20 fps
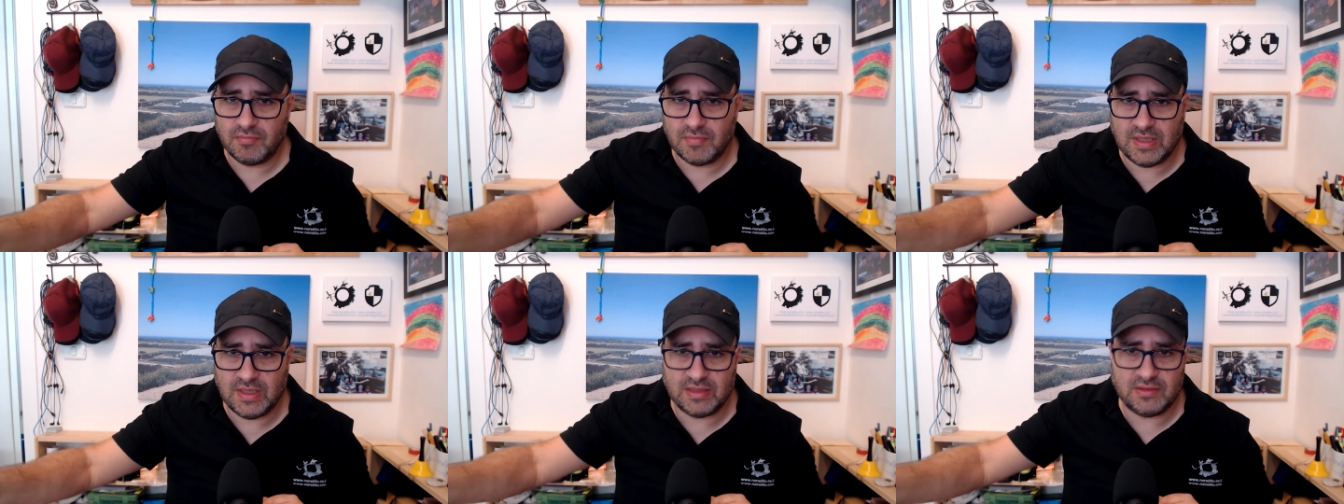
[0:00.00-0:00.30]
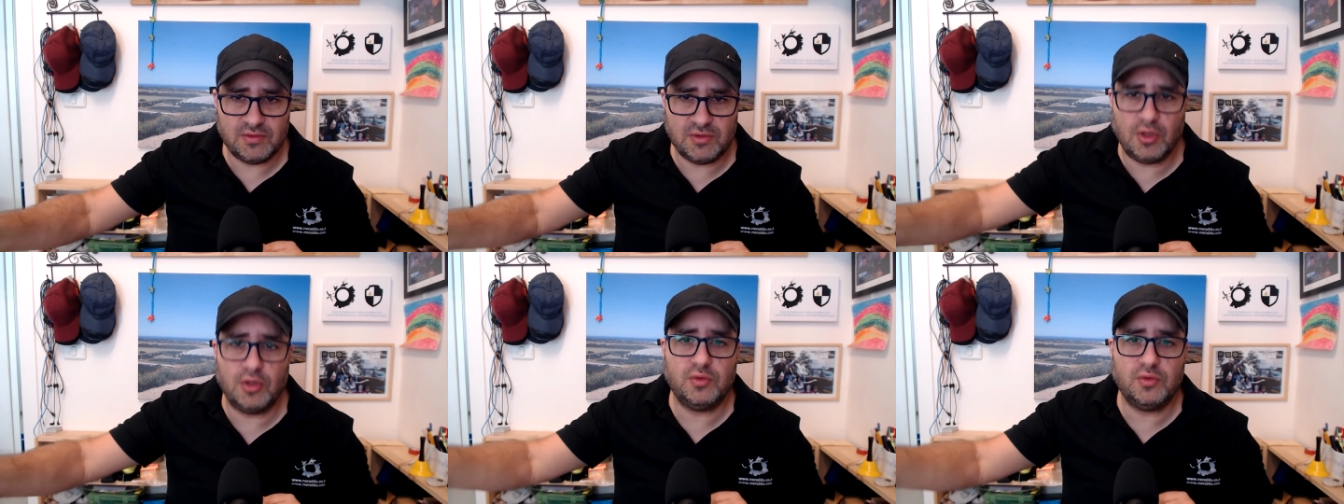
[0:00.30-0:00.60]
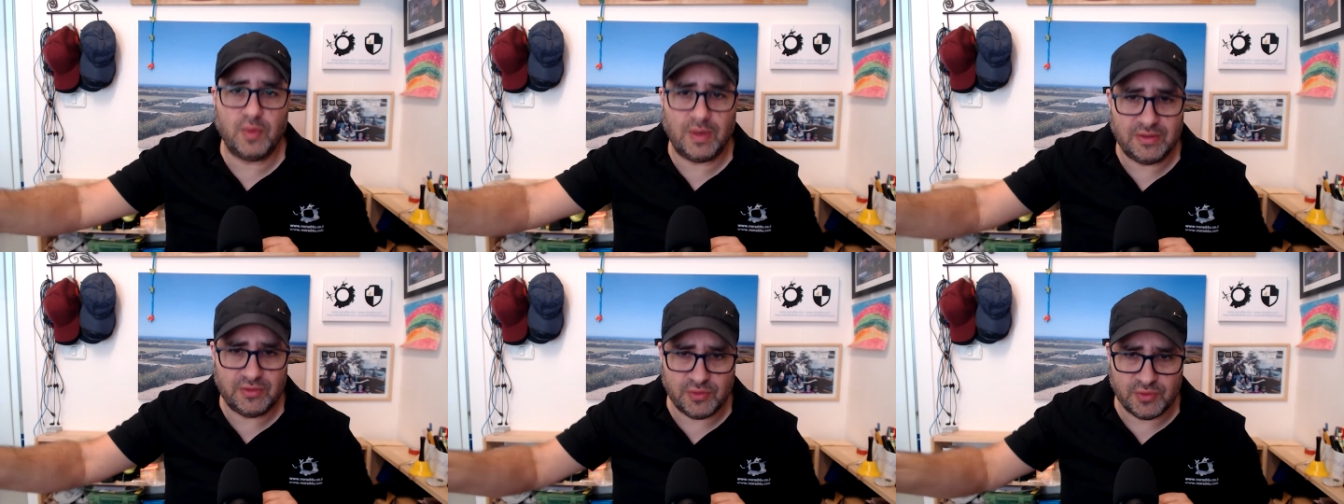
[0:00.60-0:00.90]
that don't
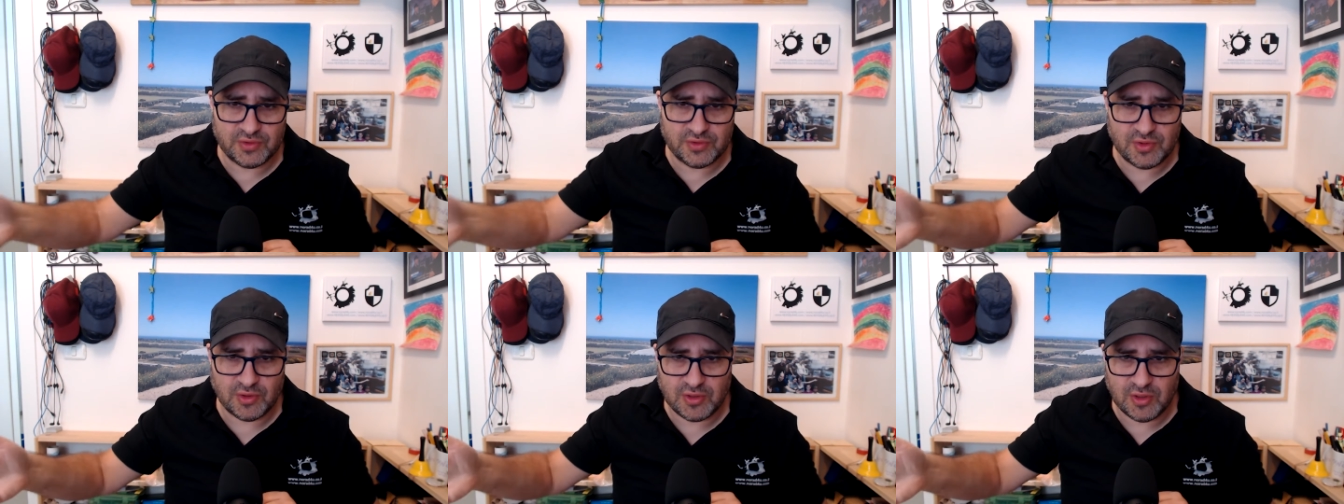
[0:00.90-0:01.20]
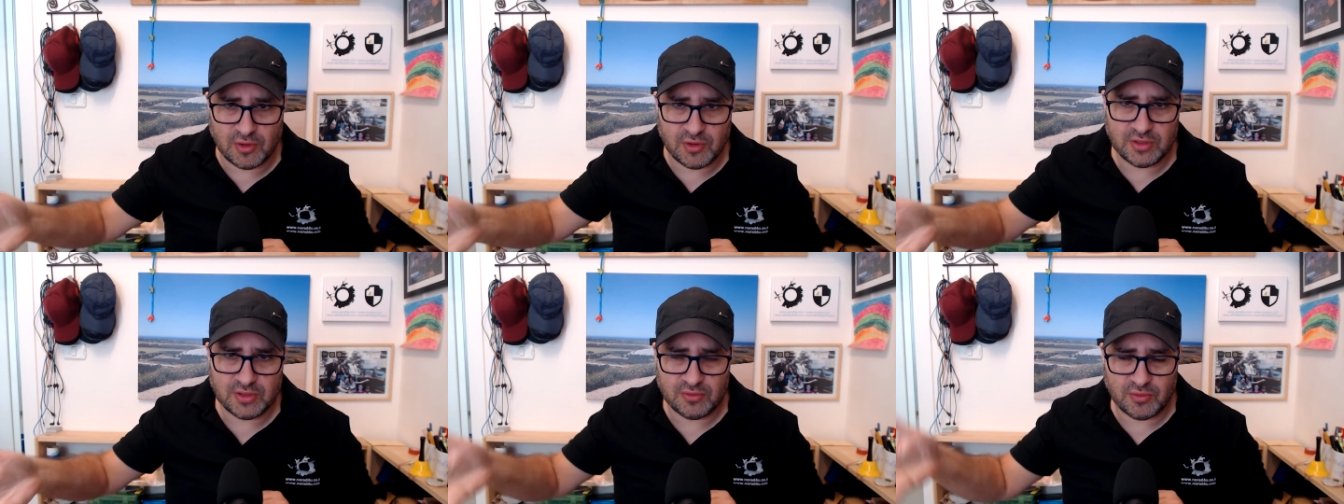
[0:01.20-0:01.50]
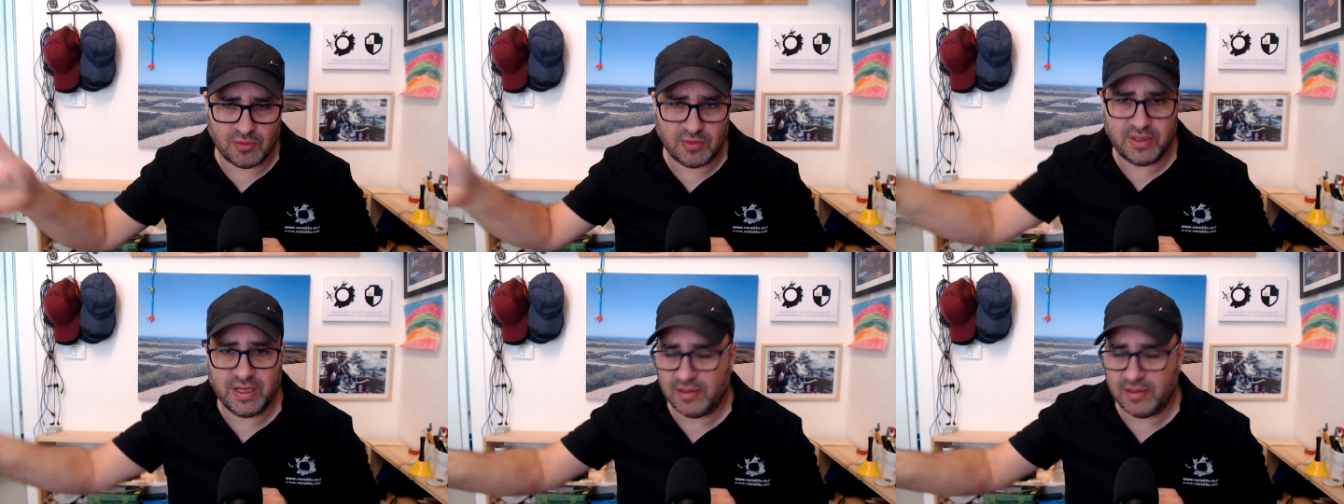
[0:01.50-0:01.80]
want to use the Cornet
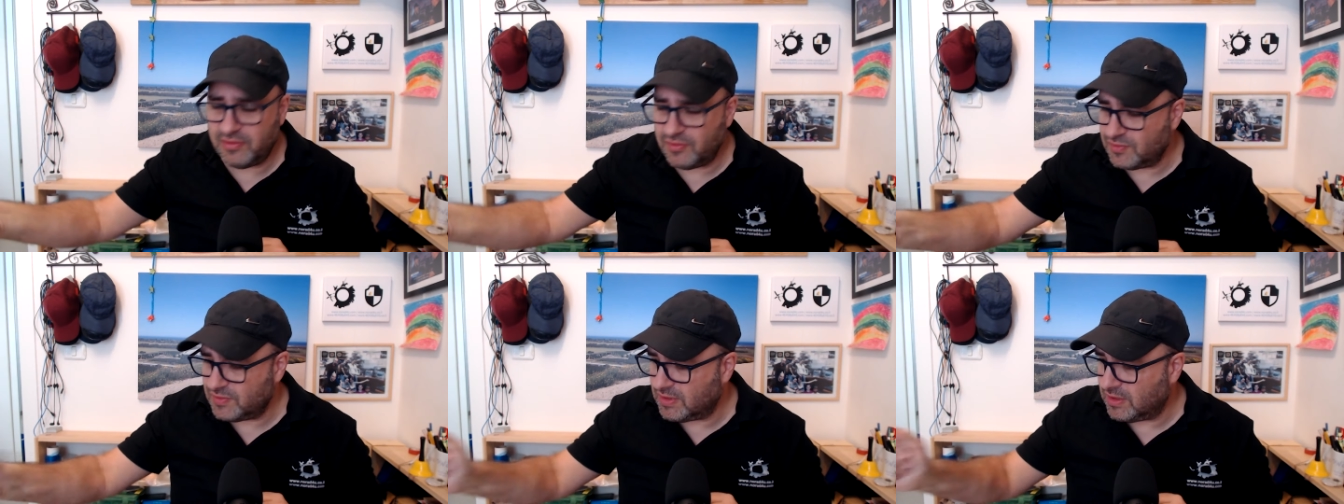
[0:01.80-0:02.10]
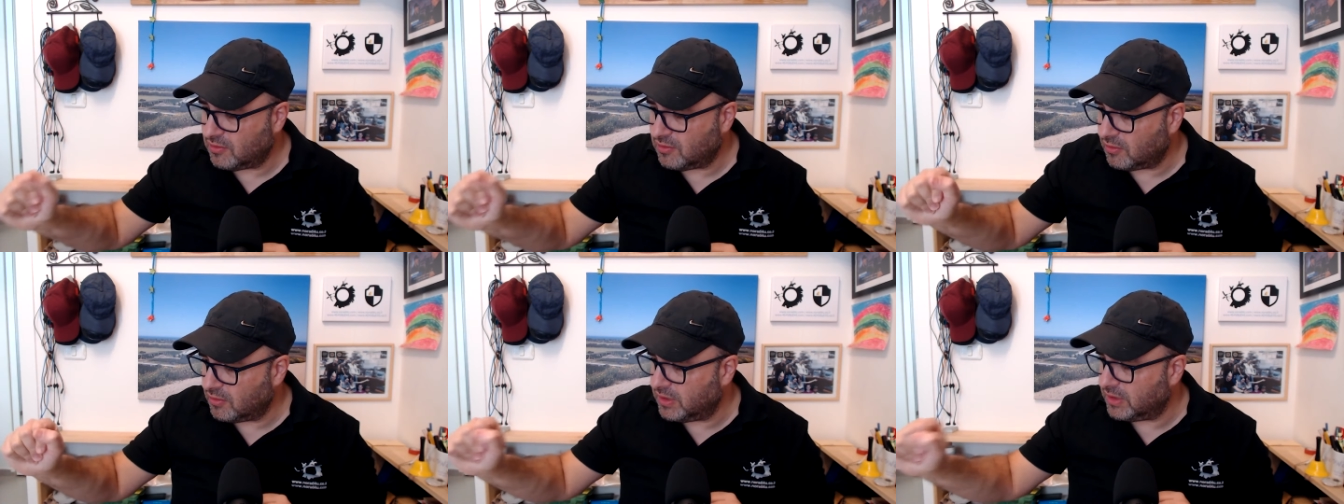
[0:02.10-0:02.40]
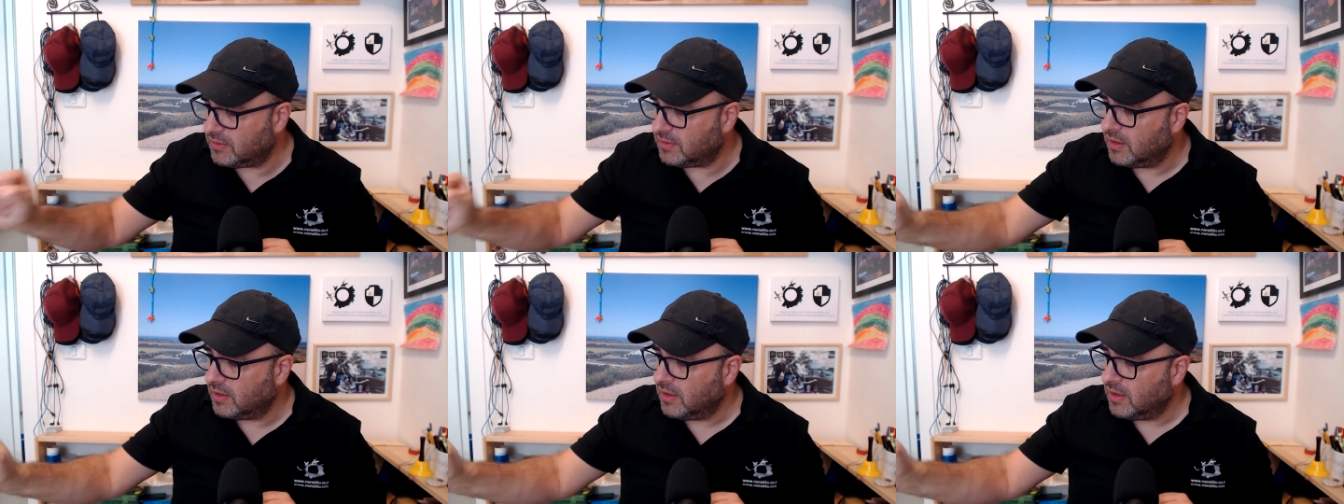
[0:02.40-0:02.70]
or can't use the Cornet.